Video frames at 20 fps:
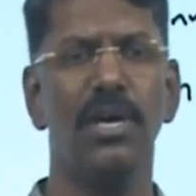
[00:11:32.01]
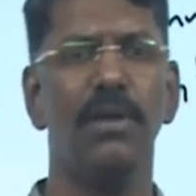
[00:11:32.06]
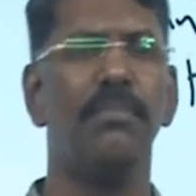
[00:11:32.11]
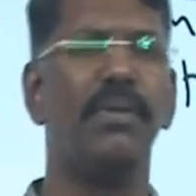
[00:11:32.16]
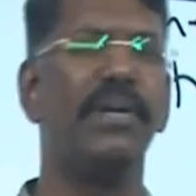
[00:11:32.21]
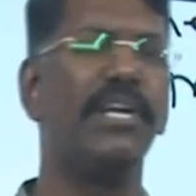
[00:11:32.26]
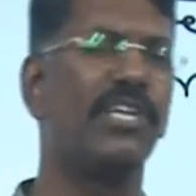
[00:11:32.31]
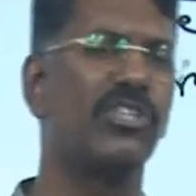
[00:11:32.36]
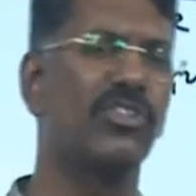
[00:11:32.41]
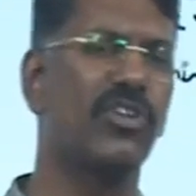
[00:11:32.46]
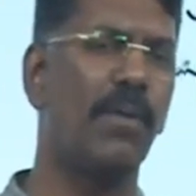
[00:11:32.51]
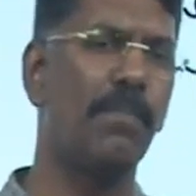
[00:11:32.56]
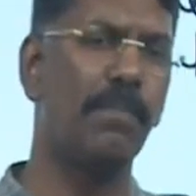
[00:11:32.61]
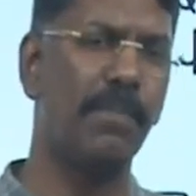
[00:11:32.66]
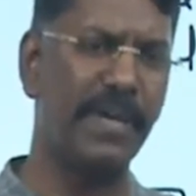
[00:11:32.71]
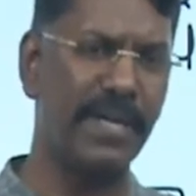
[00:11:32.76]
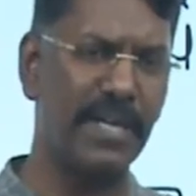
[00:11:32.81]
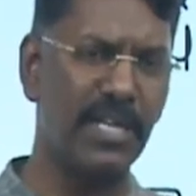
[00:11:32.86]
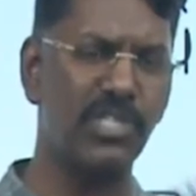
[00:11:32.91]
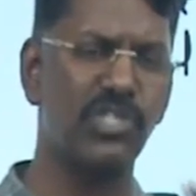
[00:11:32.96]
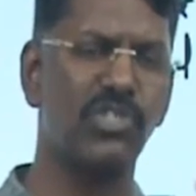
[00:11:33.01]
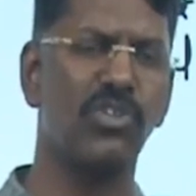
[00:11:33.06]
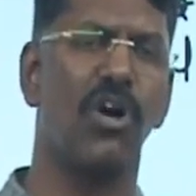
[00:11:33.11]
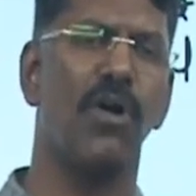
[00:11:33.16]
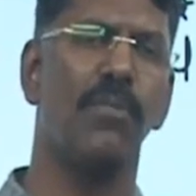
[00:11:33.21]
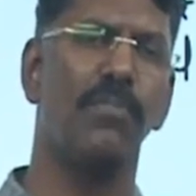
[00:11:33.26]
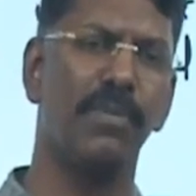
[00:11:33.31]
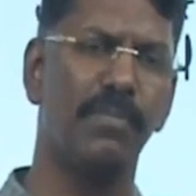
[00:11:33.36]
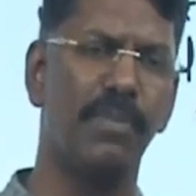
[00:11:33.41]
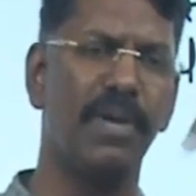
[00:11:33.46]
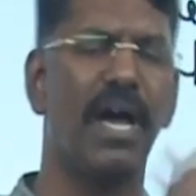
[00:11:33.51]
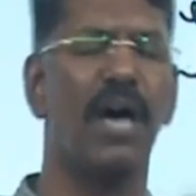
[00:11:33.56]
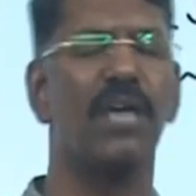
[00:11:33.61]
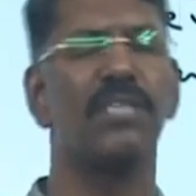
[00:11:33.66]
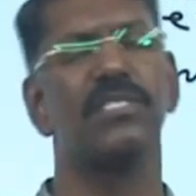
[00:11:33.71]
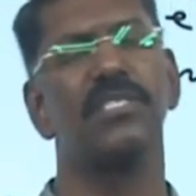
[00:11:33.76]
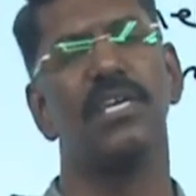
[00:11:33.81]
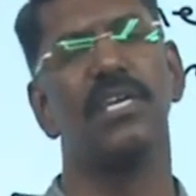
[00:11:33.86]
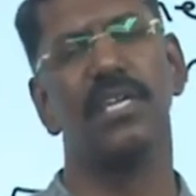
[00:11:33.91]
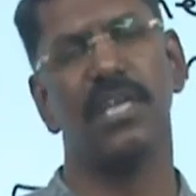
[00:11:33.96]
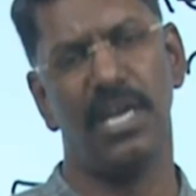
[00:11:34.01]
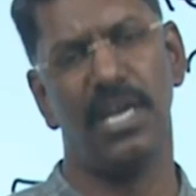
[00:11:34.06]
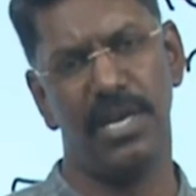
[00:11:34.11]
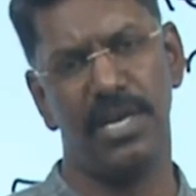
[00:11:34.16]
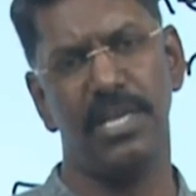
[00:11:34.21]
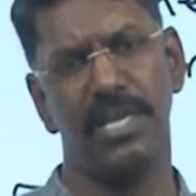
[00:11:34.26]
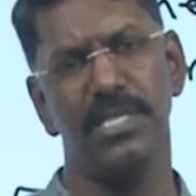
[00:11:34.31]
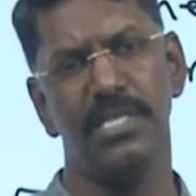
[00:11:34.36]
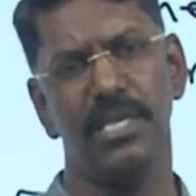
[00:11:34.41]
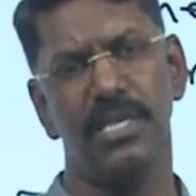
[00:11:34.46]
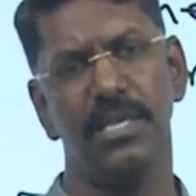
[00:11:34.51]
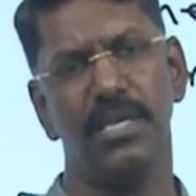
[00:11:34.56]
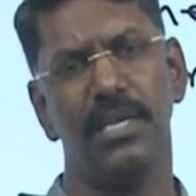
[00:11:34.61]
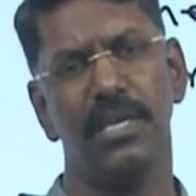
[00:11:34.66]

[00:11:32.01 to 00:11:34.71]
but it is completely stopped by ASEAN countries.